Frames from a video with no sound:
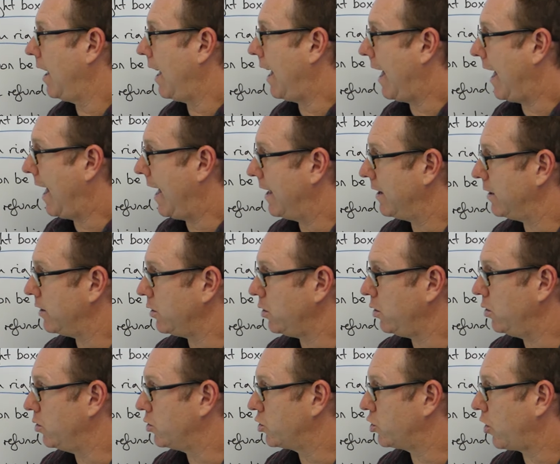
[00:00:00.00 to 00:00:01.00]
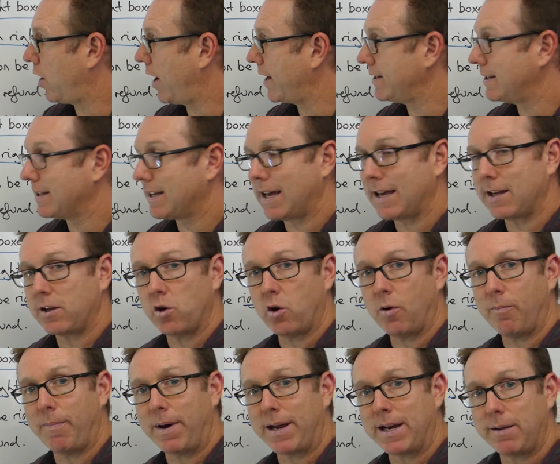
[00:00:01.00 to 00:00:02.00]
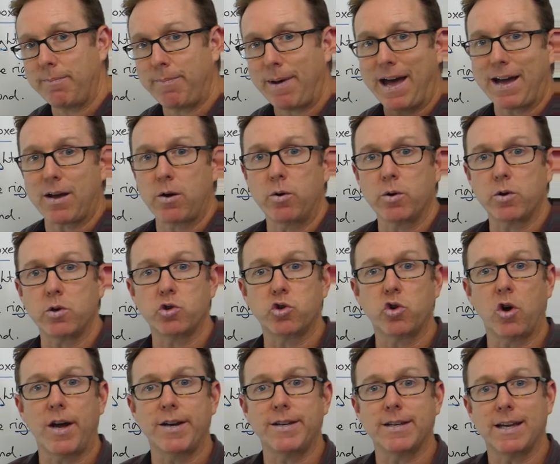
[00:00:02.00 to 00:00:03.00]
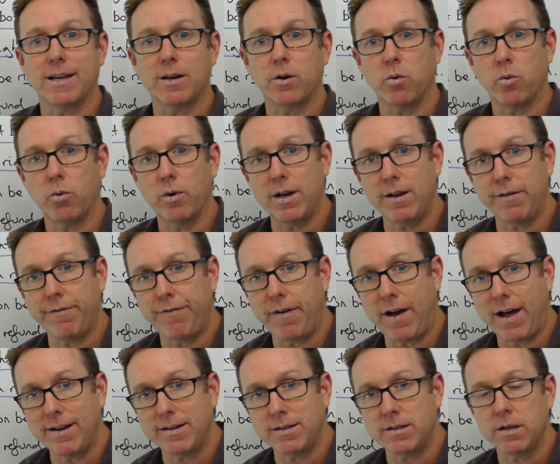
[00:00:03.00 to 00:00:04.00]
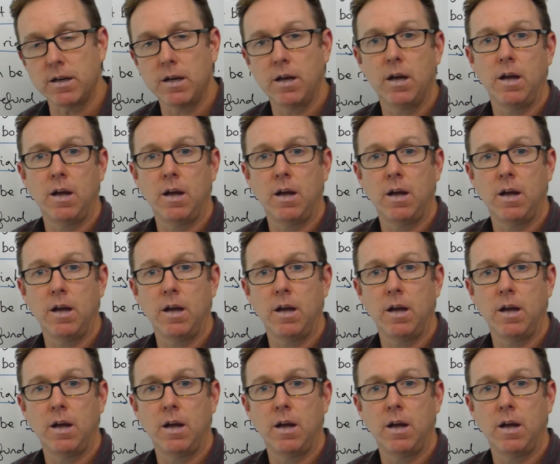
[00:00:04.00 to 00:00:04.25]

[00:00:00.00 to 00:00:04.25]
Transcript: And you try to get your money back or you try to get a refund